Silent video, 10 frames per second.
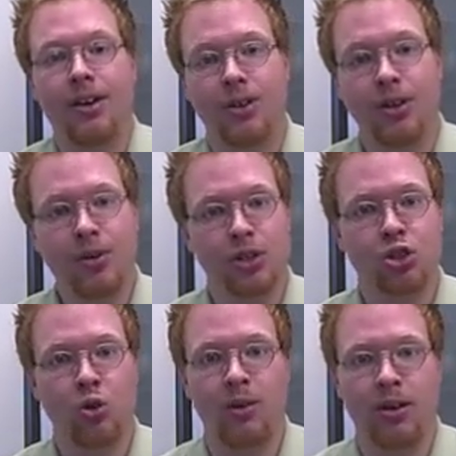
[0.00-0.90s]
you do a
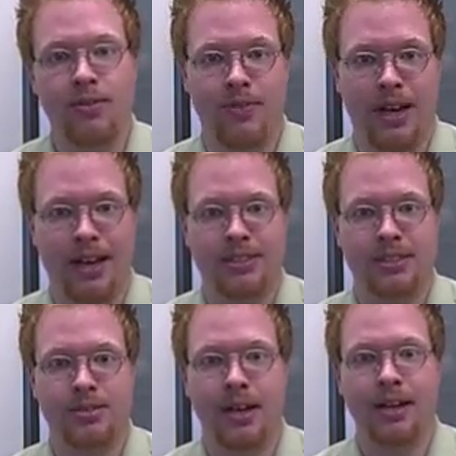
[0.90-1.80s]
short
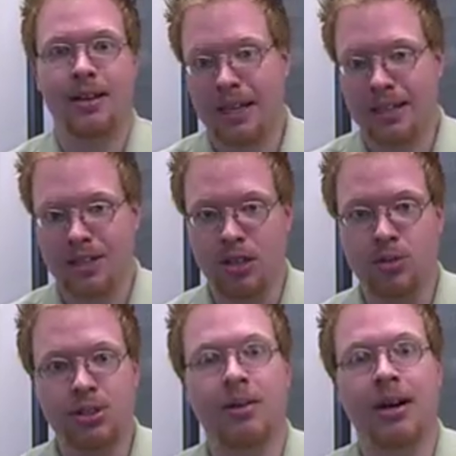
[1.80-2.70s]
refinance, right? The banks are
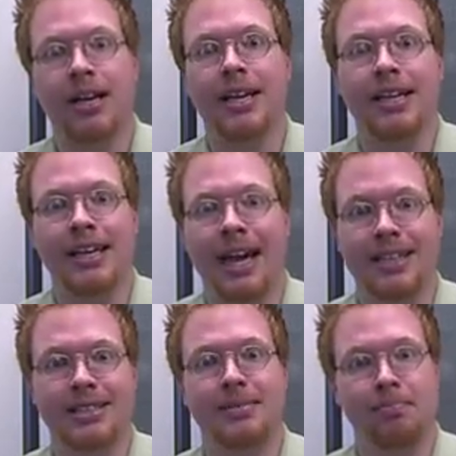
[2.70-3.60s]
losing money,
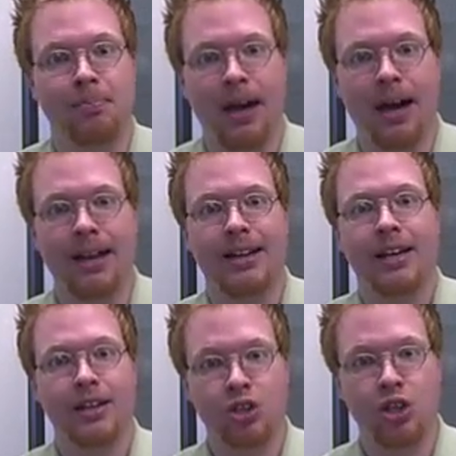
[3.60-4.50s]
yes, but
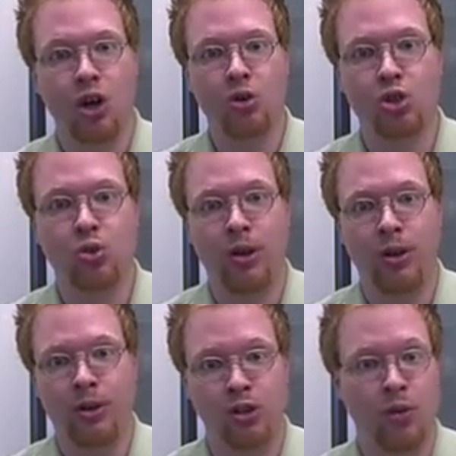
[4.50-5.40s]
there's no
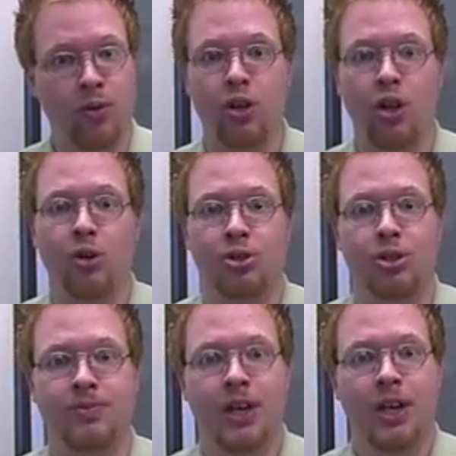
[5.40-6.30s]

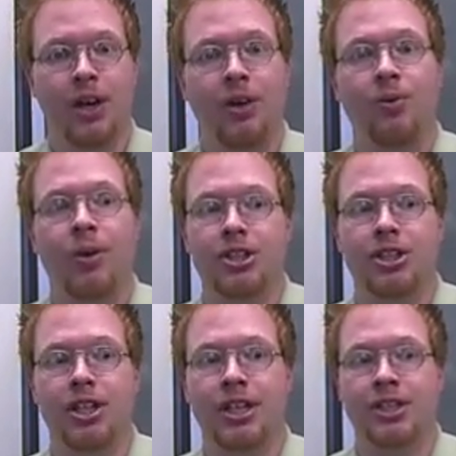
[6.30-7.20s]
foreclosure,
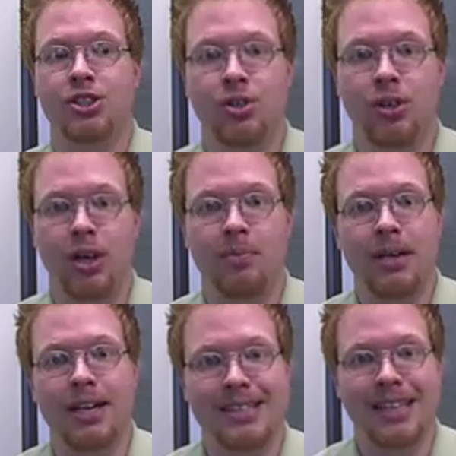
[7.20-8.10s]
which is good
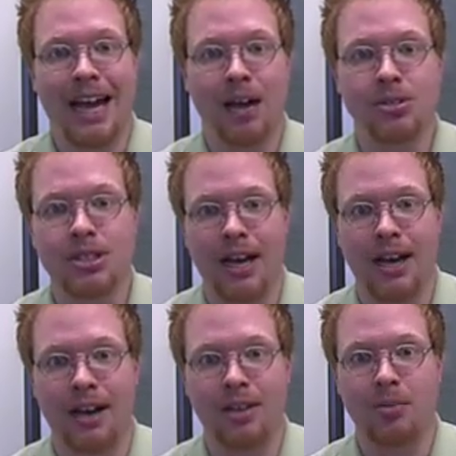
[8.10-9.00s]
because the house is
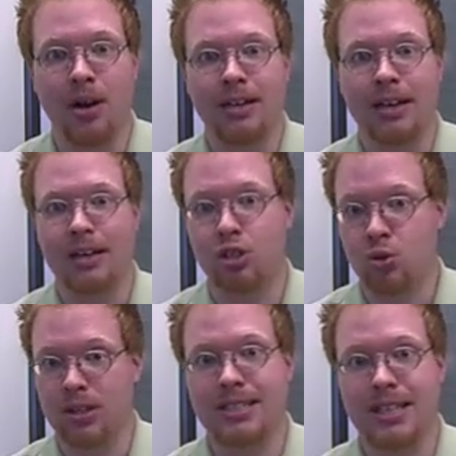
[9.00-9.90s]
not on the market. Now, a
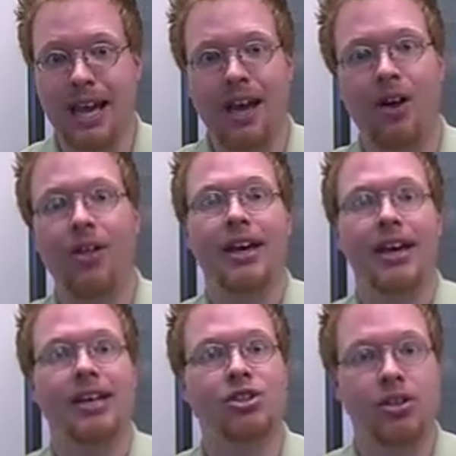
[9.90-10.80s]
short sale
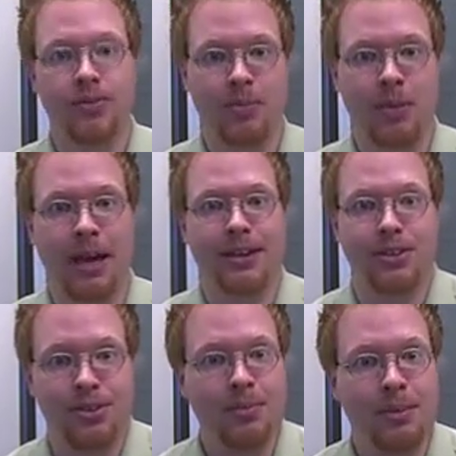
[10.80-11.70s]
is good for the
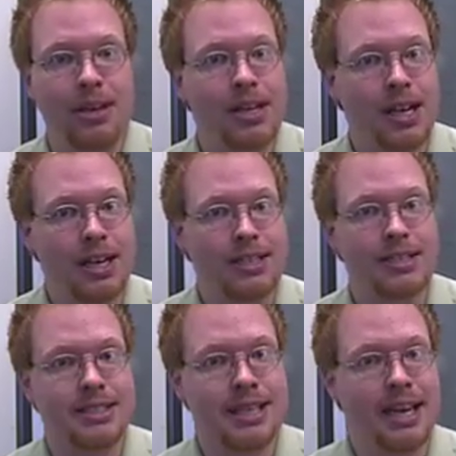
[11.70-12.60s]
bank too
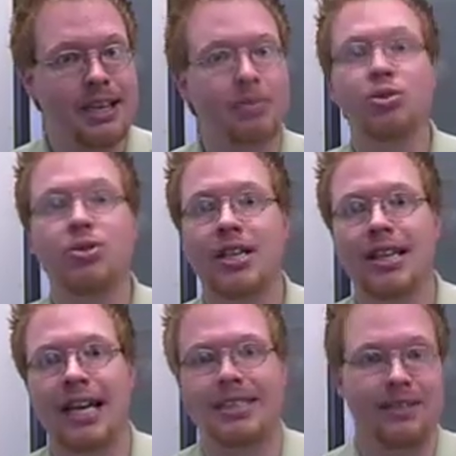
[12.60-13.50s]
because they end up
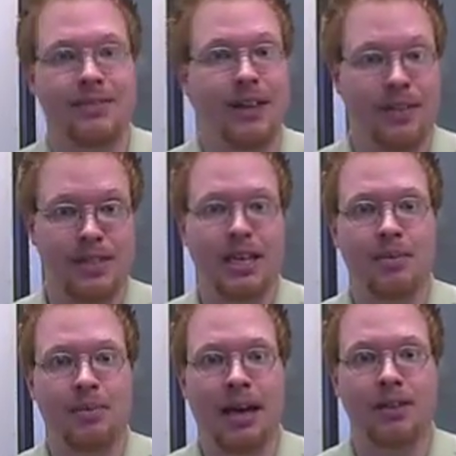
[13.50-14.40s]
losing less than if they have to
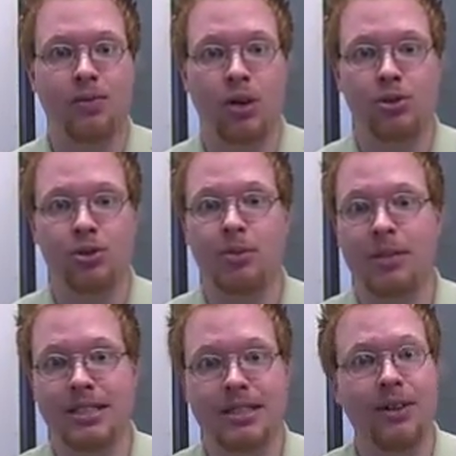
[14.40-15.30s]
take it back in foreclosure,
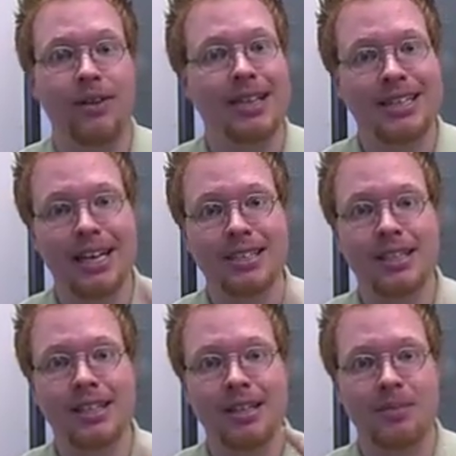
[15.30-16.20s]
but still, that
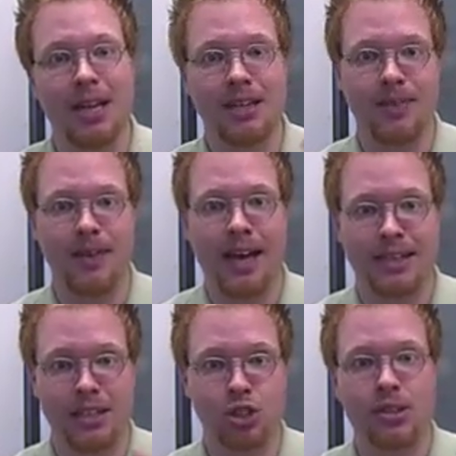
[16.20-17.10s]
doesn't eliminate the
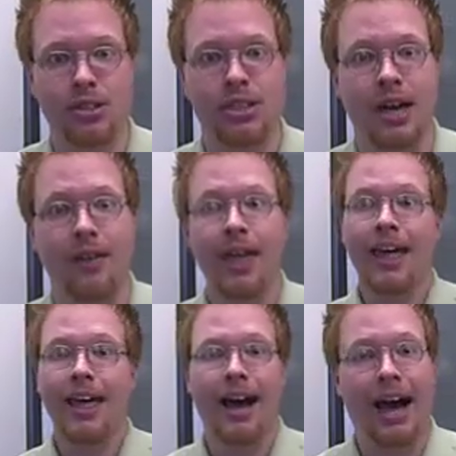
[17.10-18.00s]
fact on a short sale,
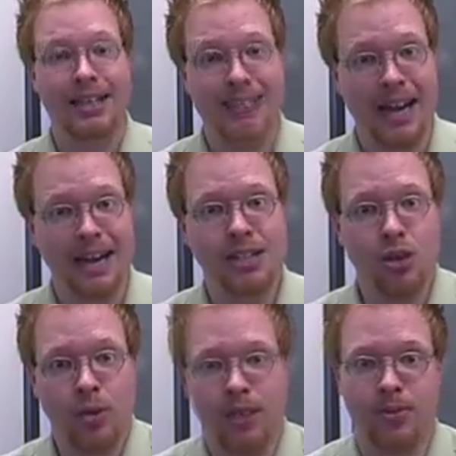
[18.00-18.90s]
a sign is
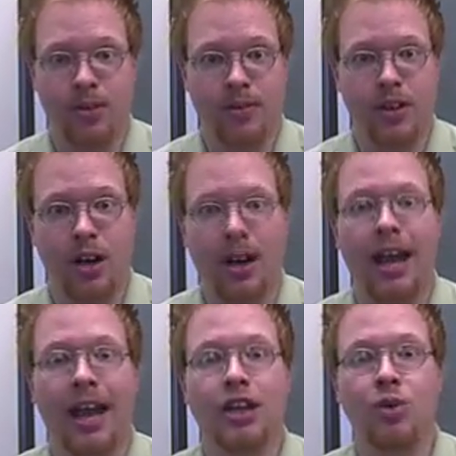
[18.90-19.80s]
going in front of a
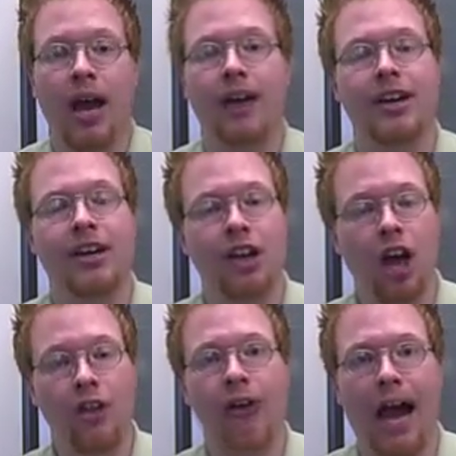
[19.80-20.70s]
yard and you have
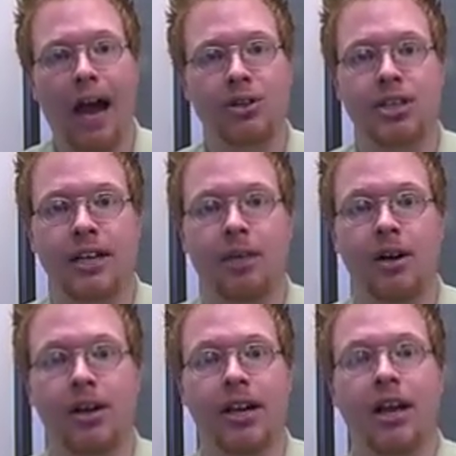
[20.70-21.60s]
another house on the
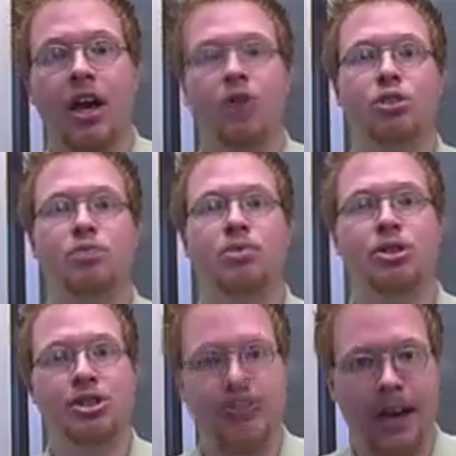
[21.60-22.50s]
market, which
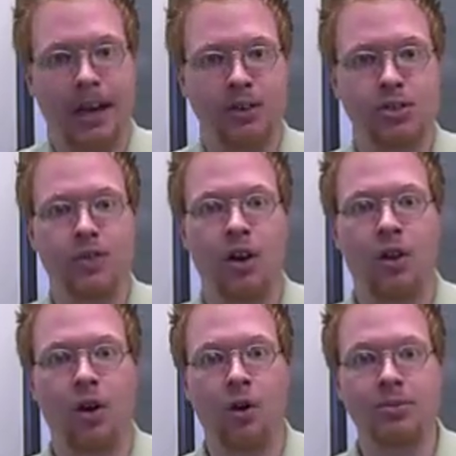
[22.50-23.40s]
pushes the values of
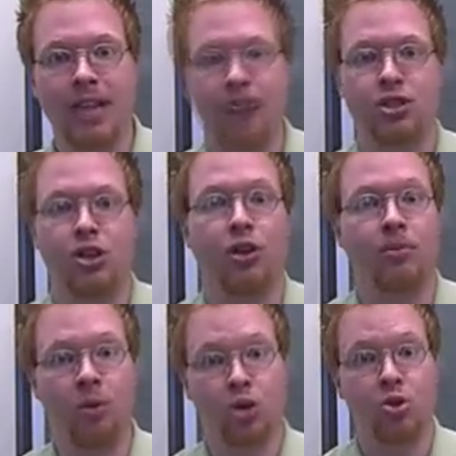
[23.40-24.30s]
all the homes down. So the
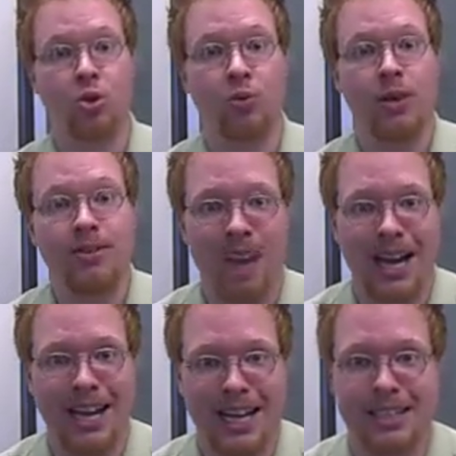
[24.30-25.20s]
more short
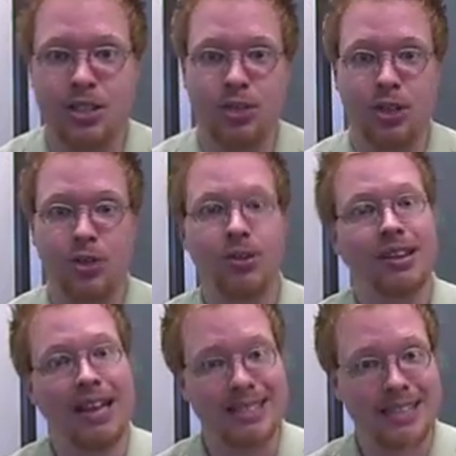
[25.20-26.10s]
refinances we do, the
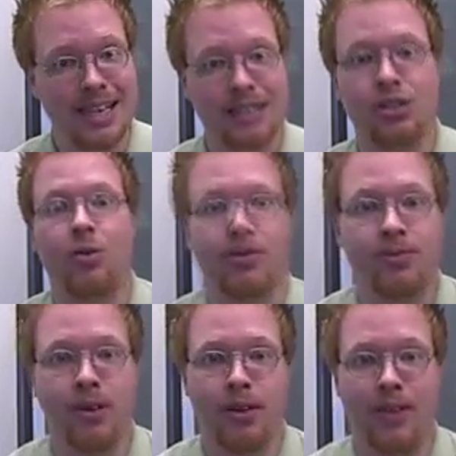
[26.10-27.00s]
less signs going
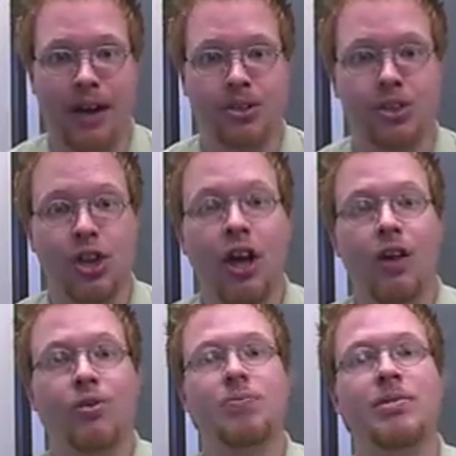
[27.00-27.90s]
in front of houses,
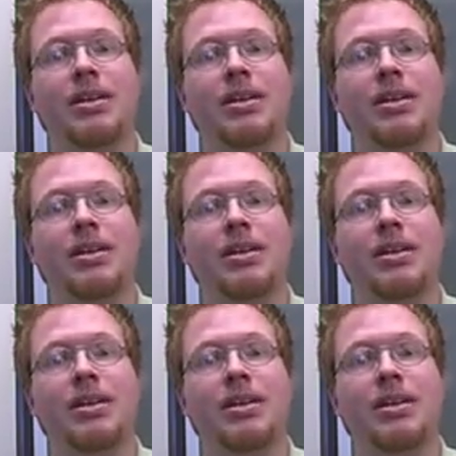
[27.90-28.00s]
which